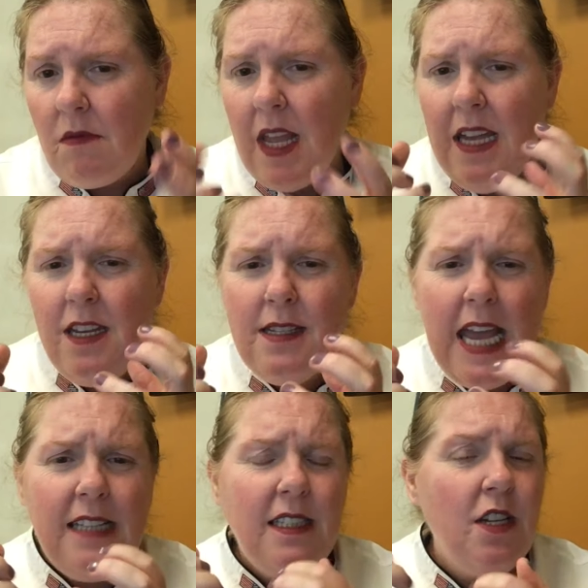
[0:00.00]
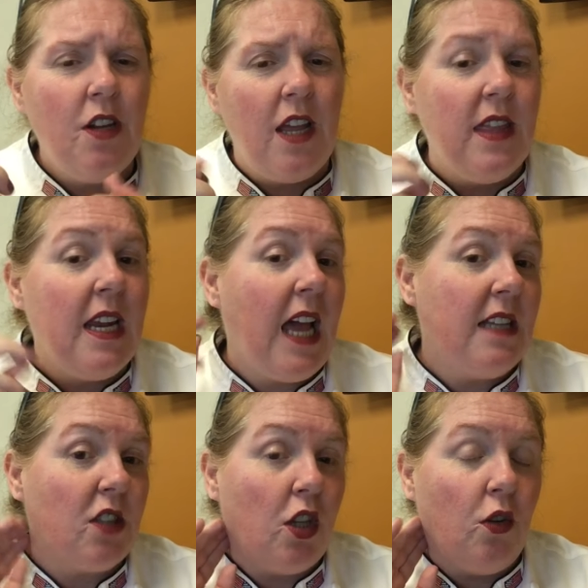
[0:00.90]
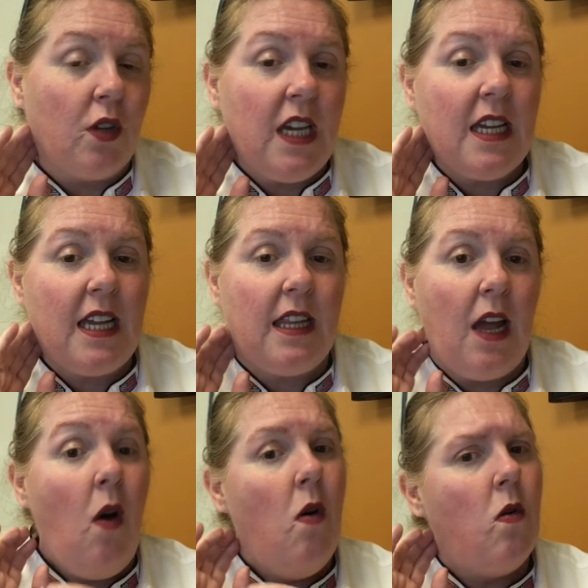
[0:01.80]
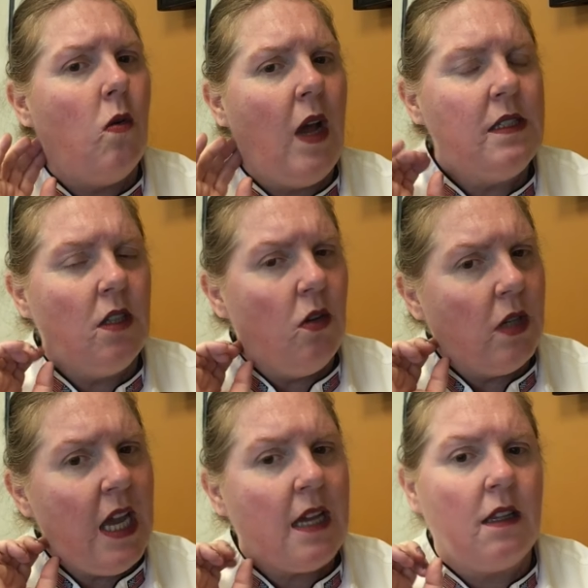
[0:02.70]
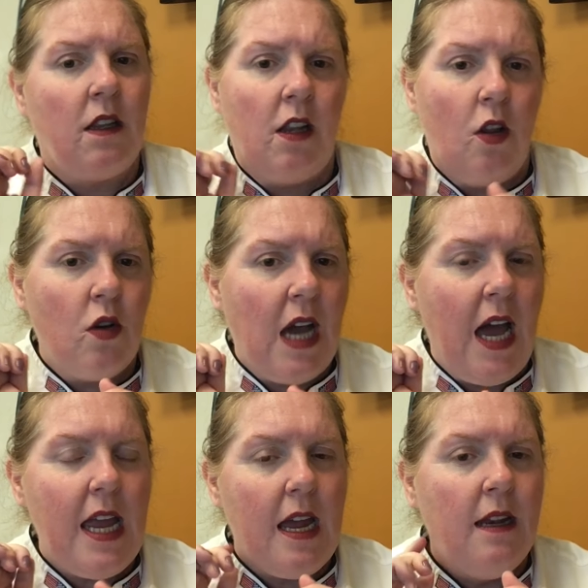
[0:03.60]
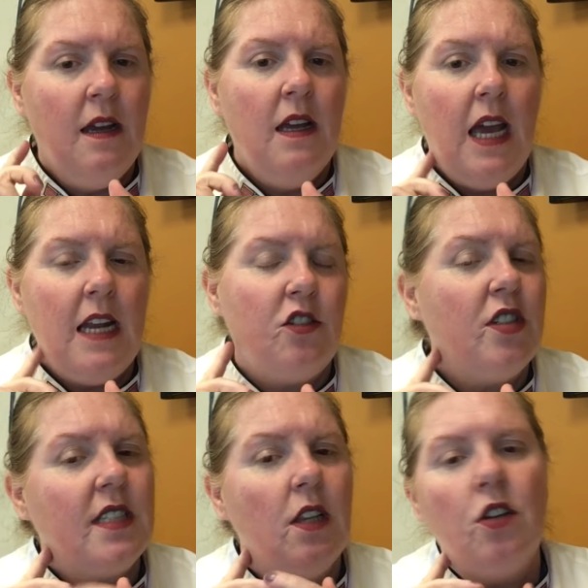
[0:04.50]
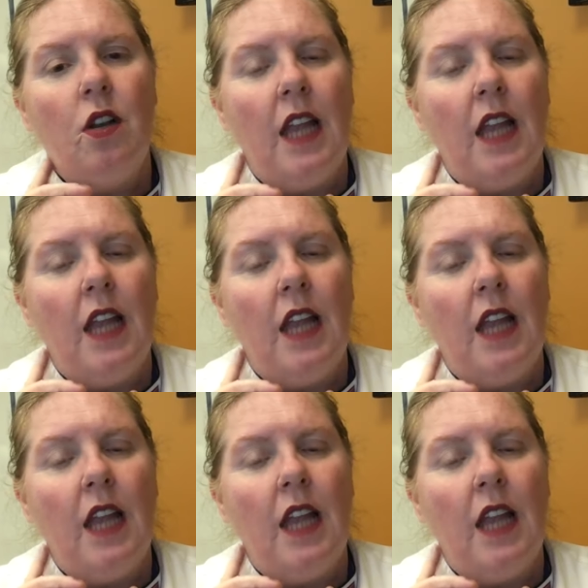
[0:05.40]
and you taste it and then it has a little kick it has a little kick, a little cayenne, and it's just a little